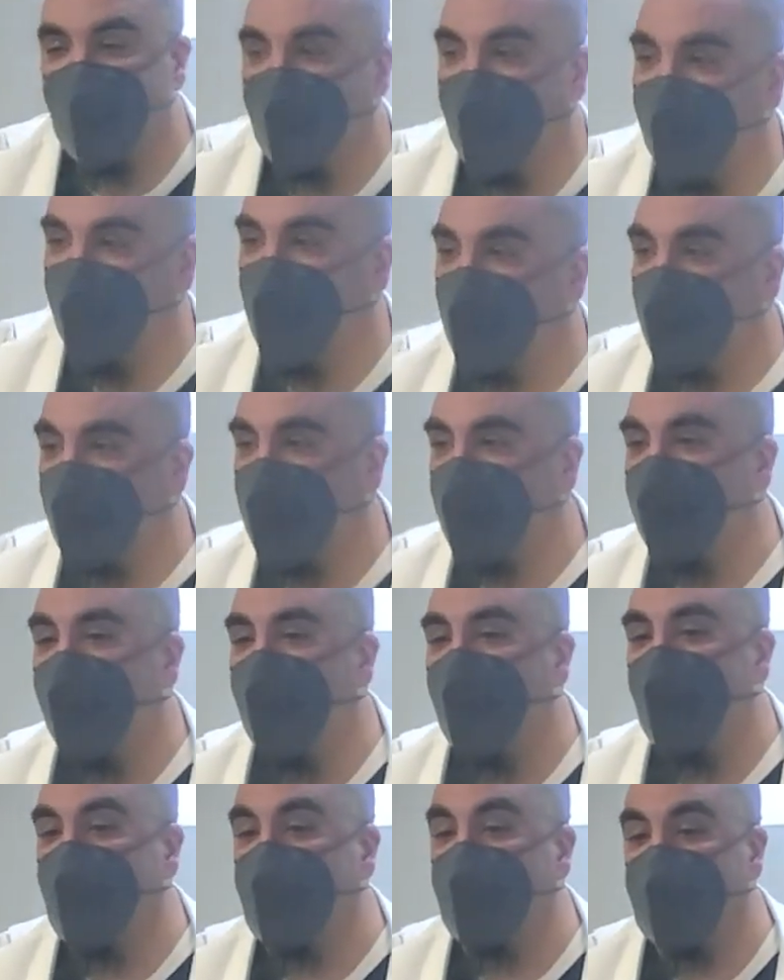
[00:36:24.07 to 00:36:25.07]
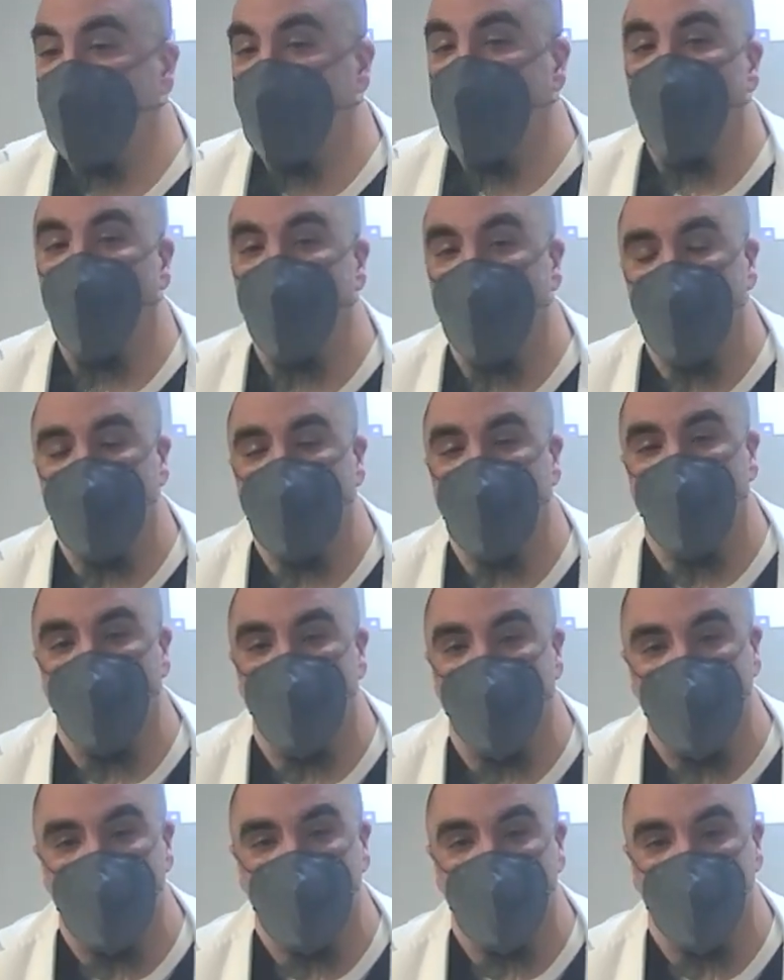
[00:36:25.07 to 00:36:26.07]
But I could just say, see wheelchair
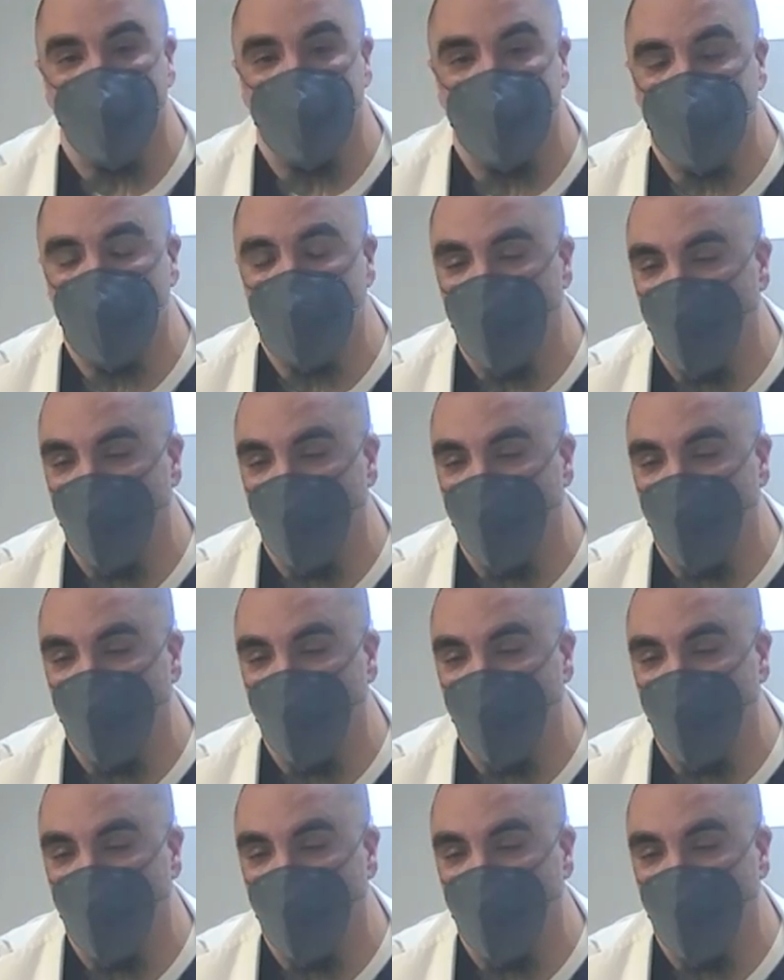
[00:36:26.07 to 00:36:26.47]
measurement